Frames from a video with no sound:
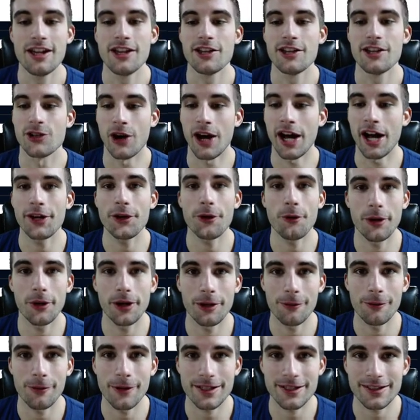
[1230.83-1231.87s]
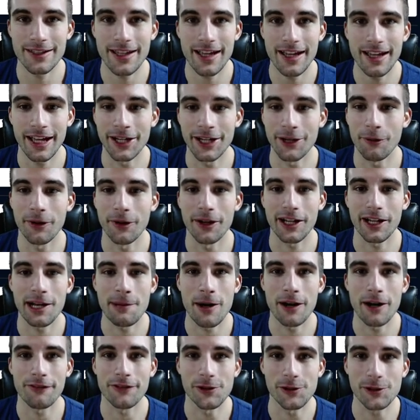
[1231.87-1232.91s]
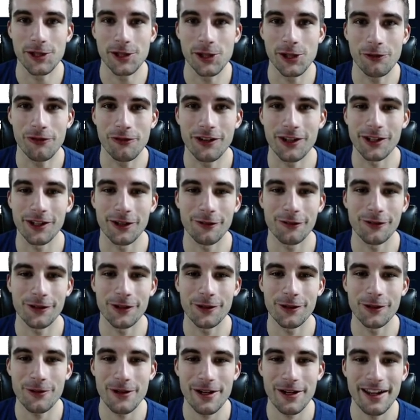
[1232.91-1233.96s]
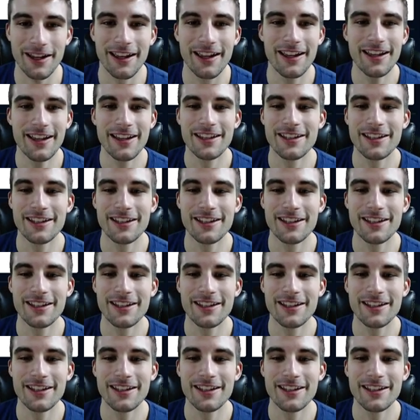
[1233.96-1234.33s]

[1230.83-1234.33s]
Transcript: So I don't want to risk that. I don't want to come off YouTube for over a week.